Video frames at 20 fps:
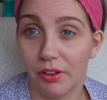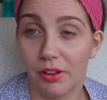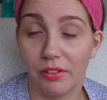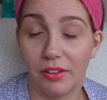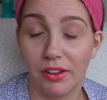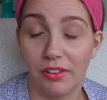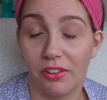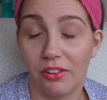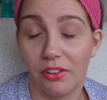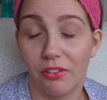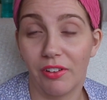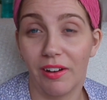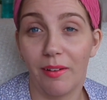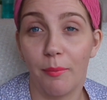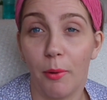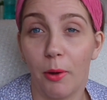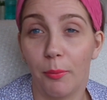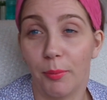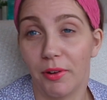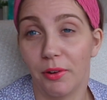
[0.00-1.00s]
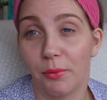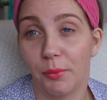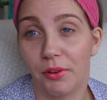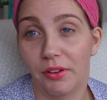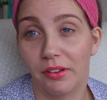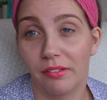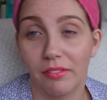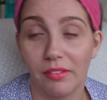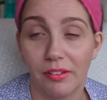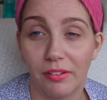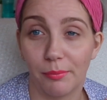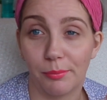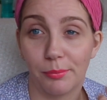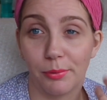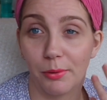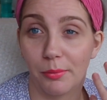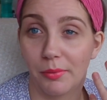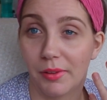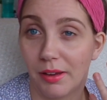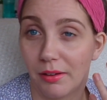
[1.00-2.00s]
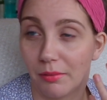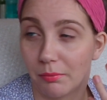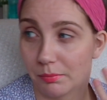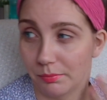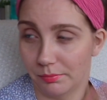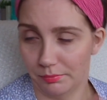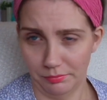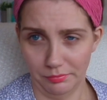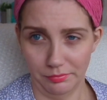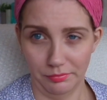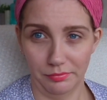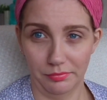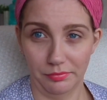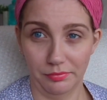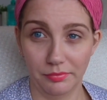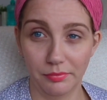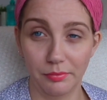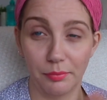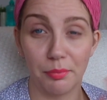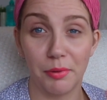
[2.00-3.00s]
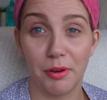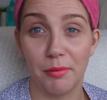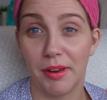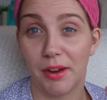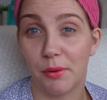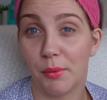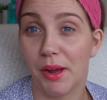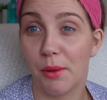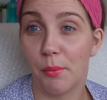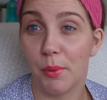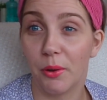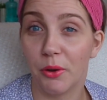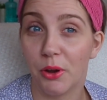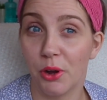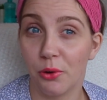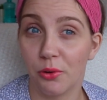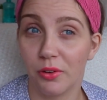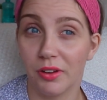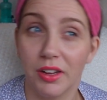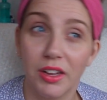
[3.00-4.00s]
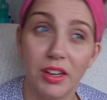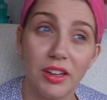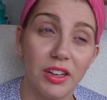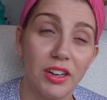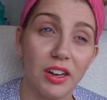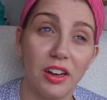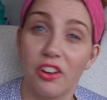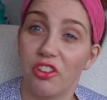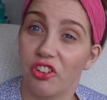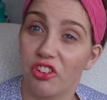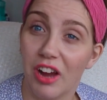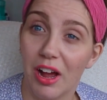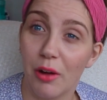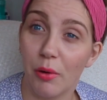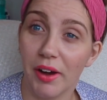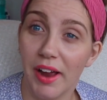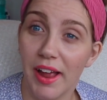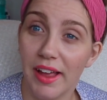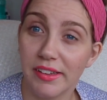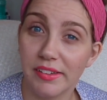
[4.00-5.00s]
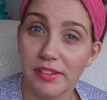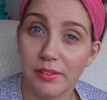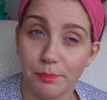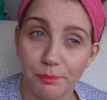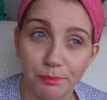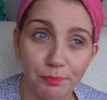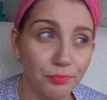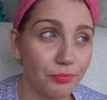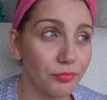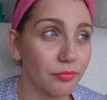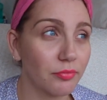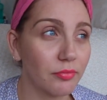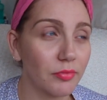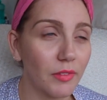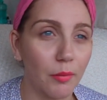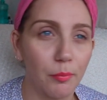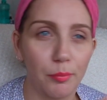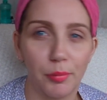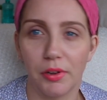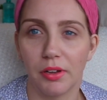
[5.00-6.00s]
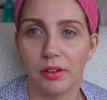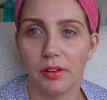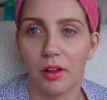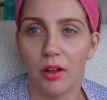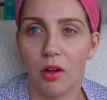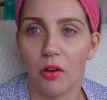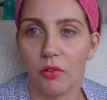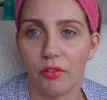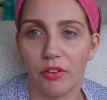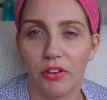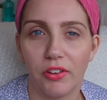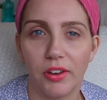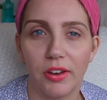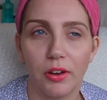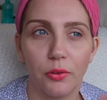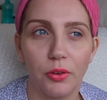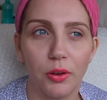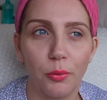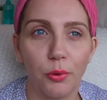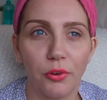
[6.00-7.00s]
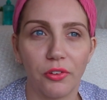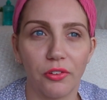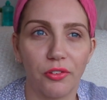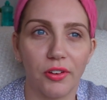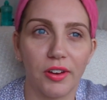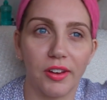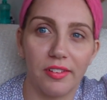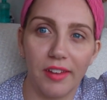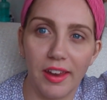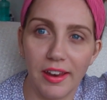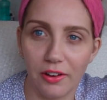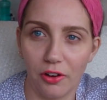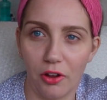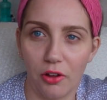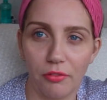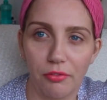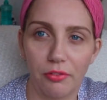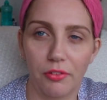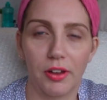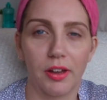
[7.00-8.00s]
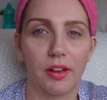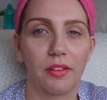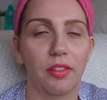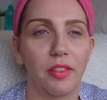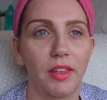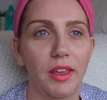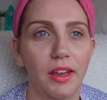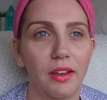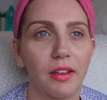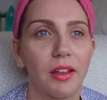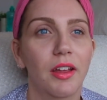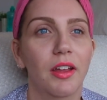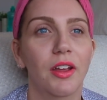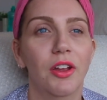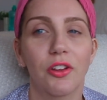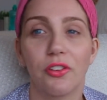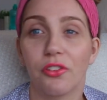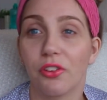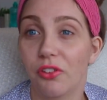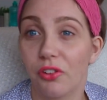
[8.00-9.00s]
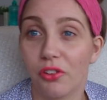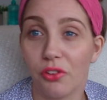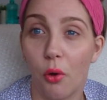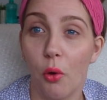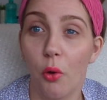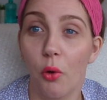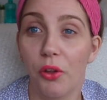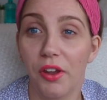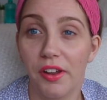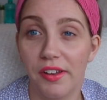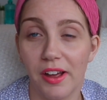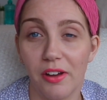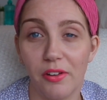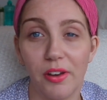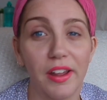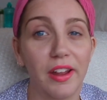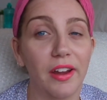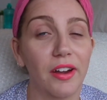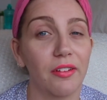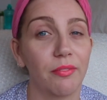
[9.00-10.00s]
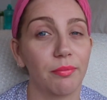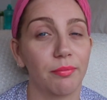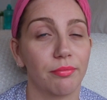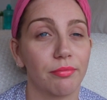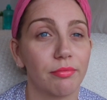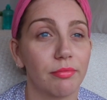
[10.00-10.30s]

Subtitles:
this is a very popular one and probably quite well known, a shower head. But obviously that only works if you can take it off the thing. So just hold it down there.